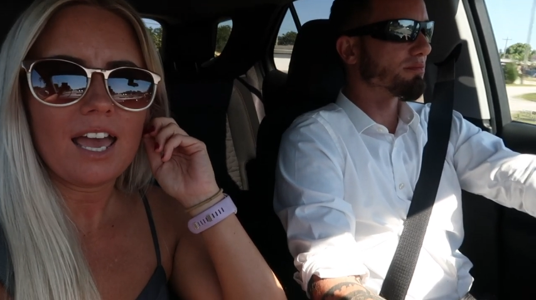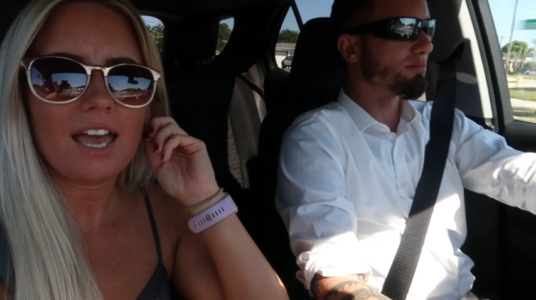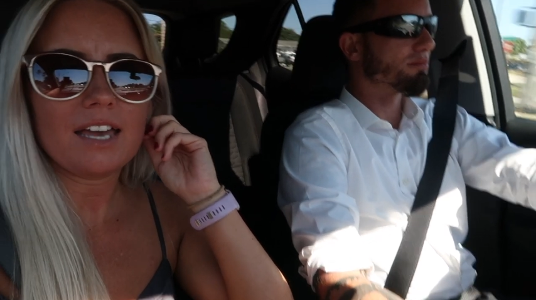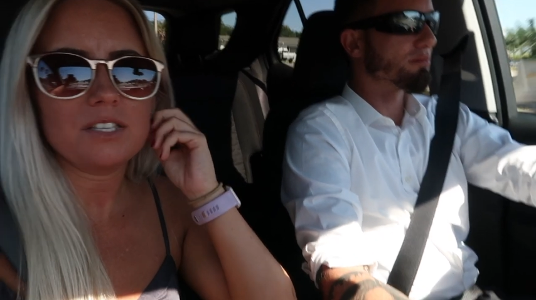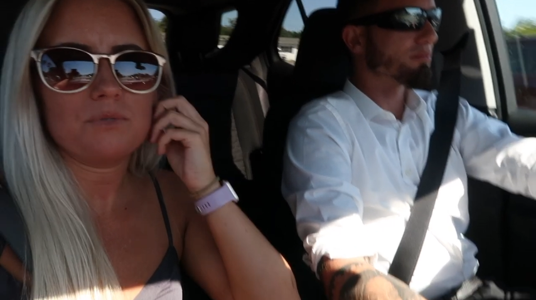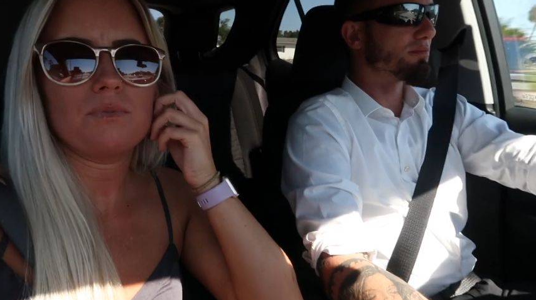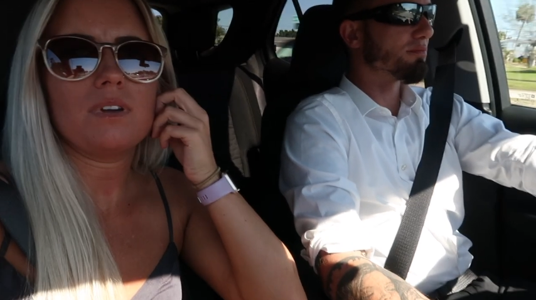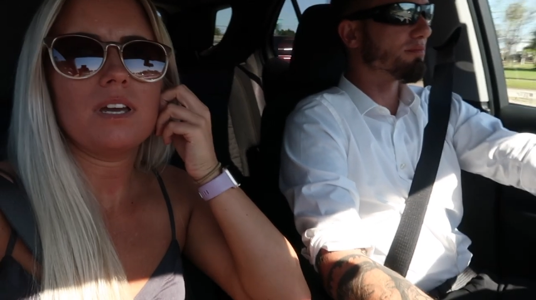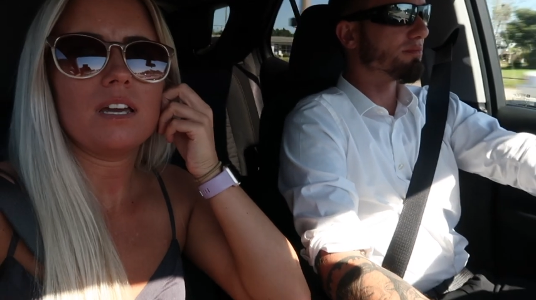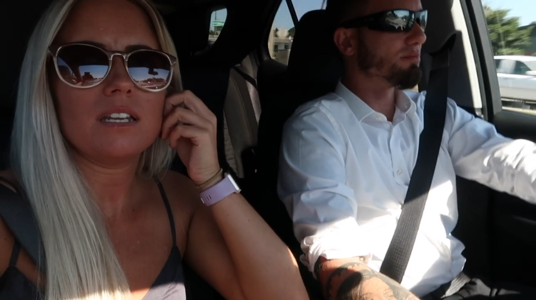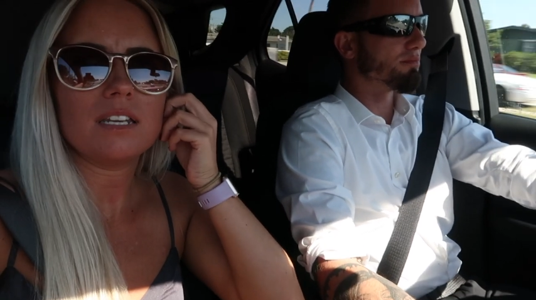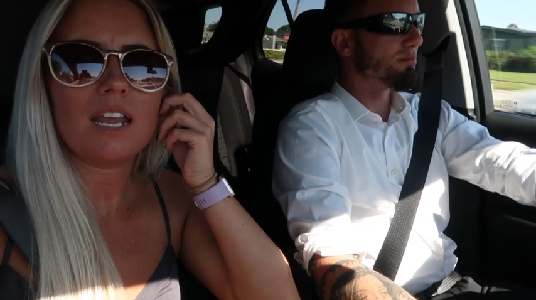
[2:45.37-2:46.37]
Speaker 1: has
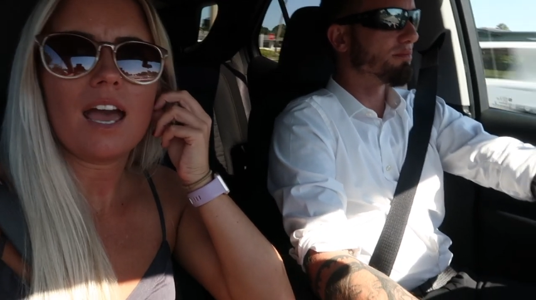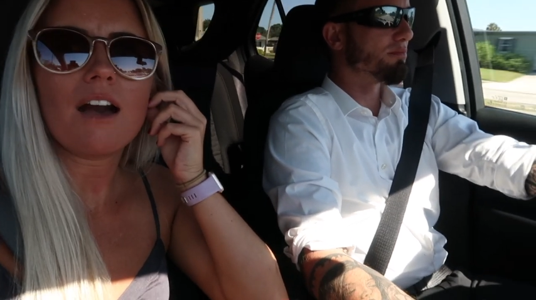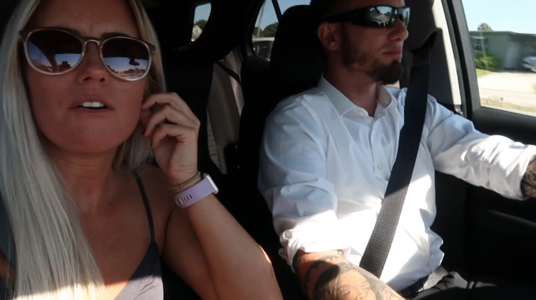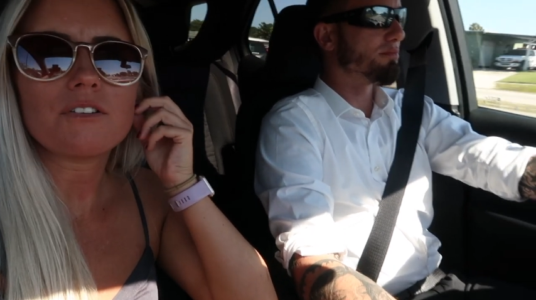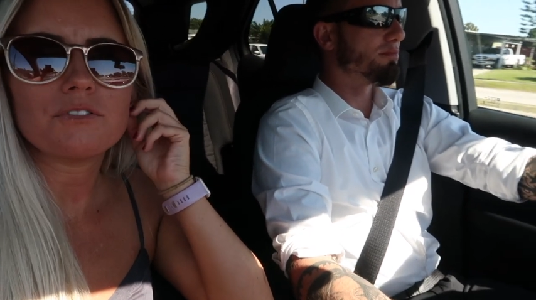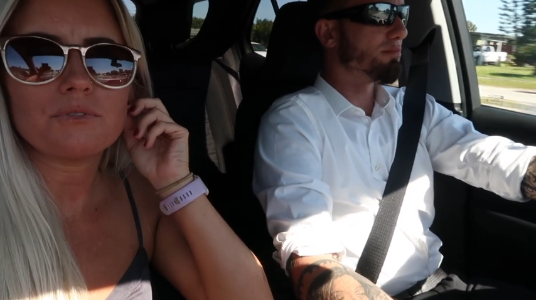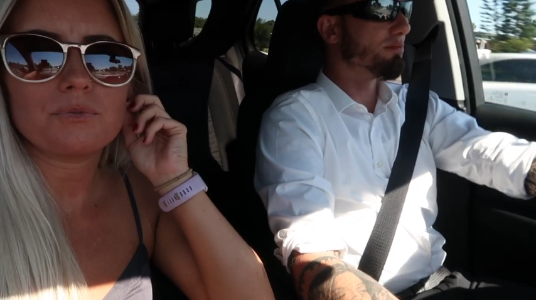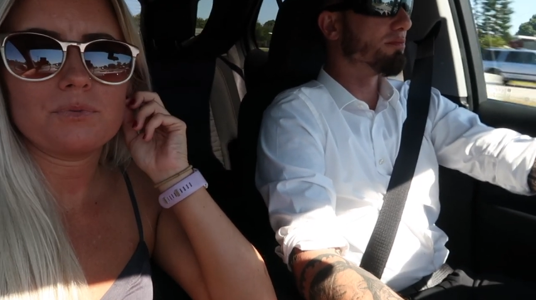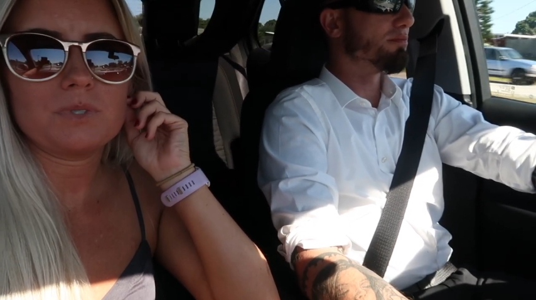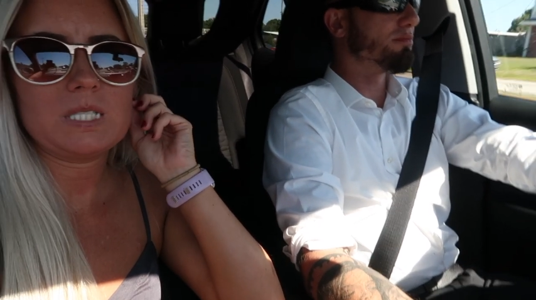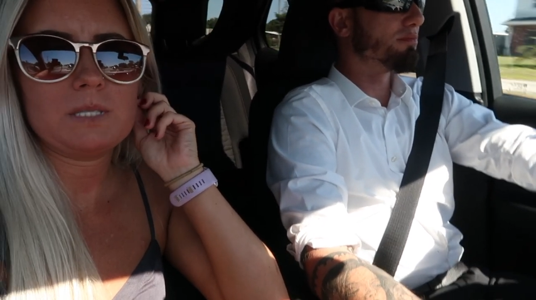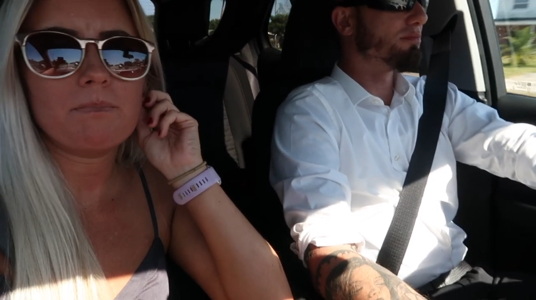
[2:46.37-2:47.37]
ran out
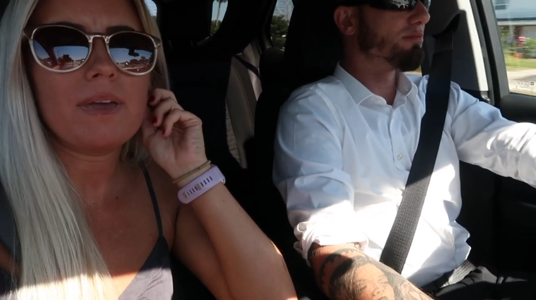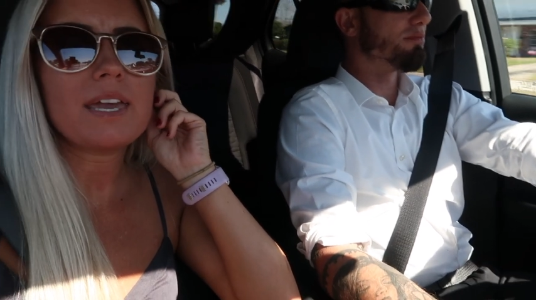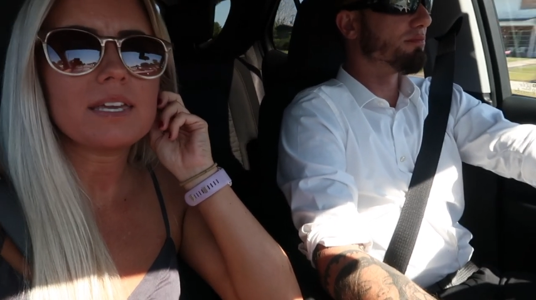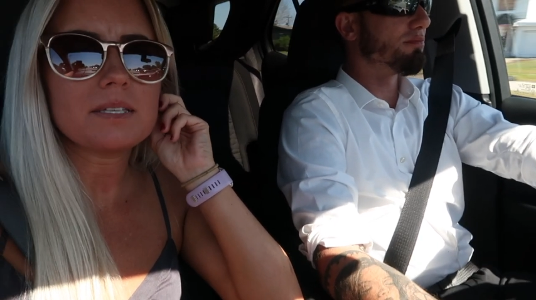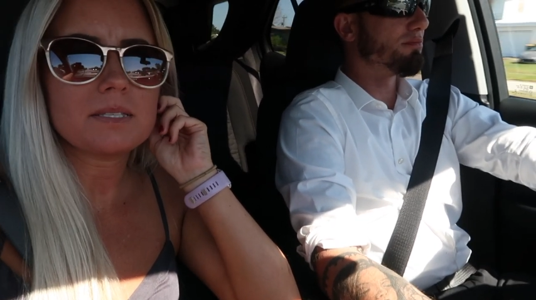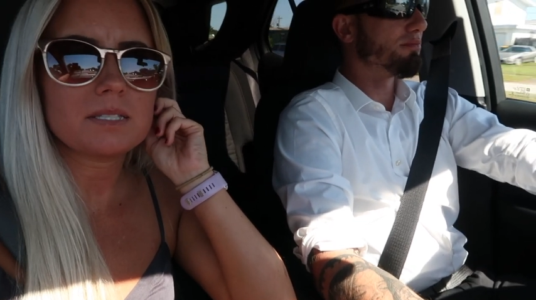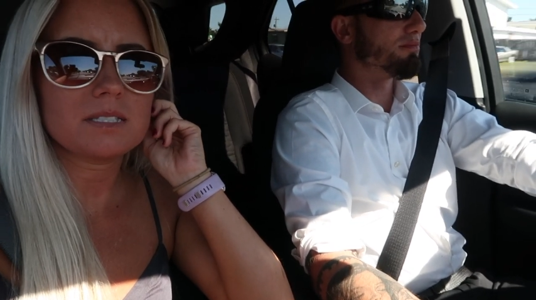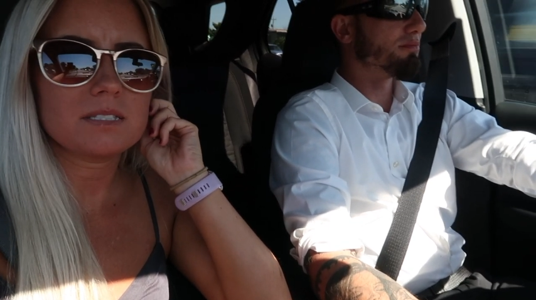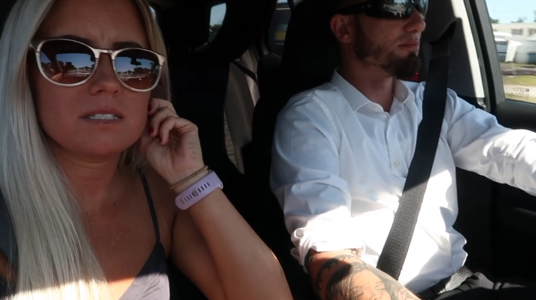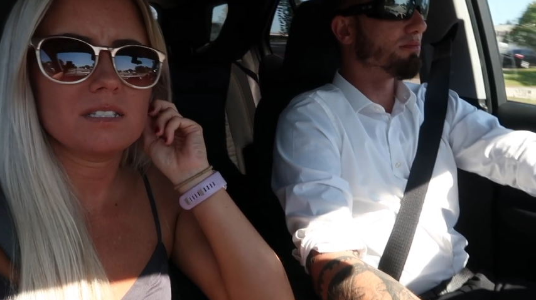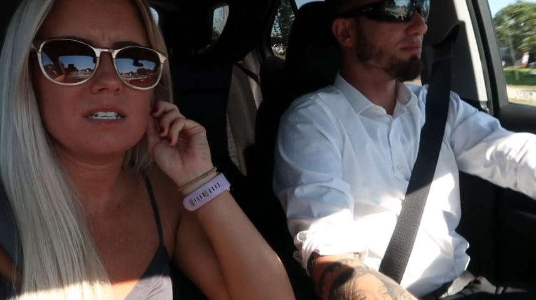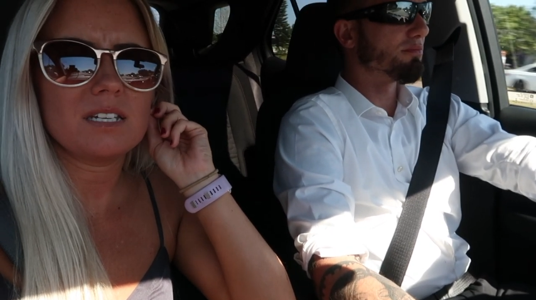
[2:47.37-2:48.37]
of space
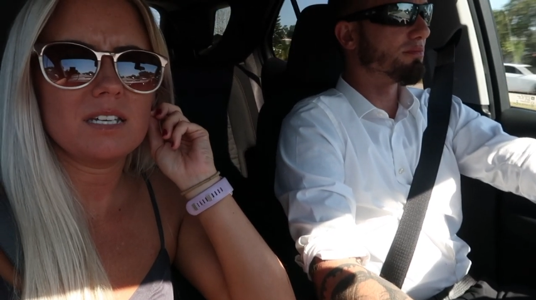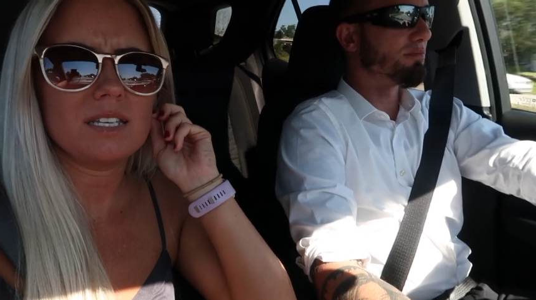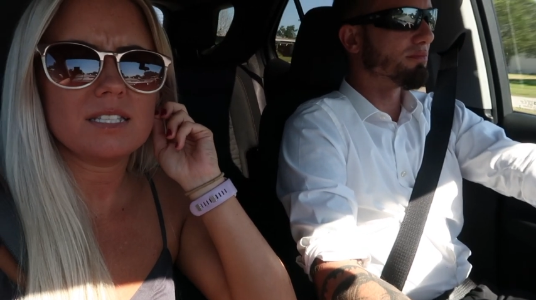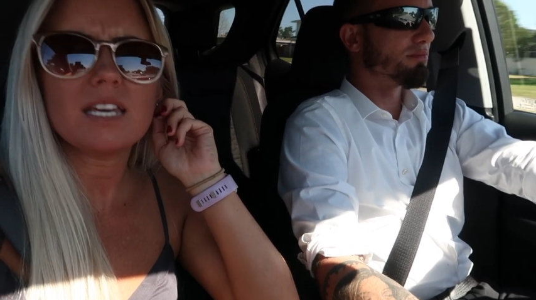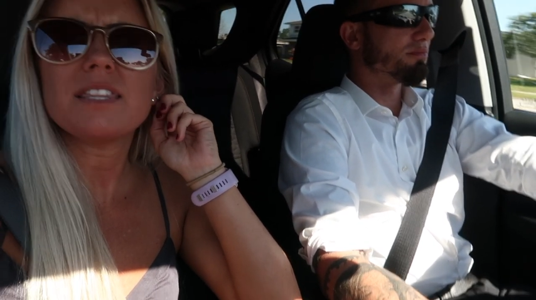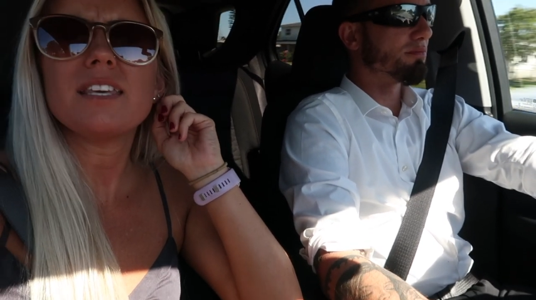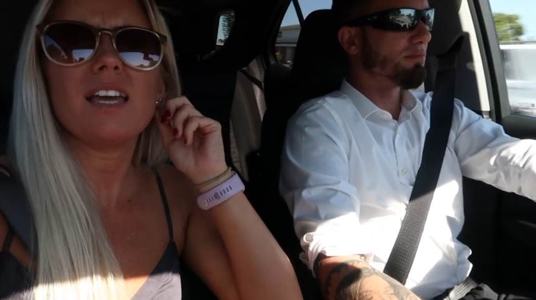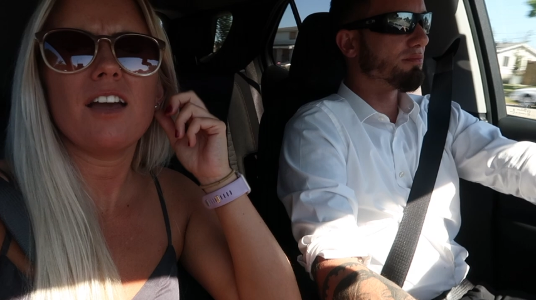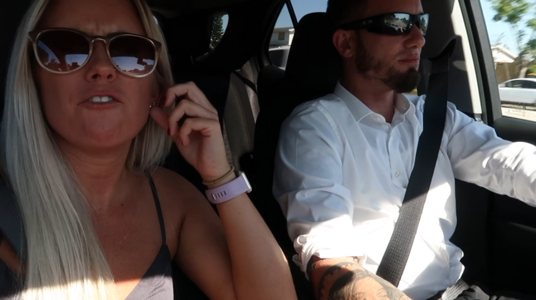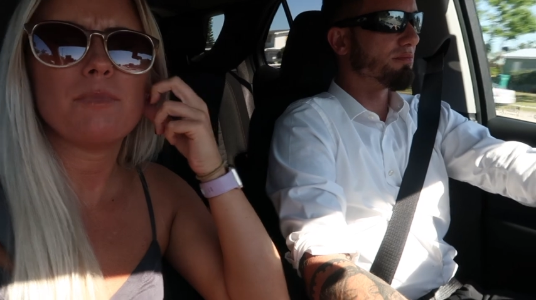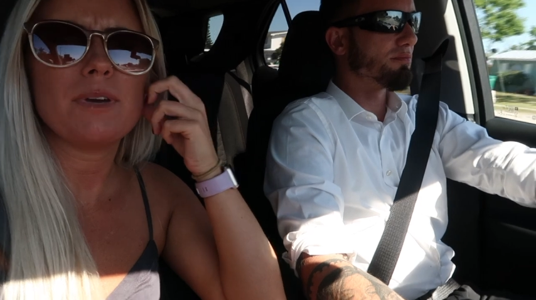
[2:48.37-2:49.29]
because I think I've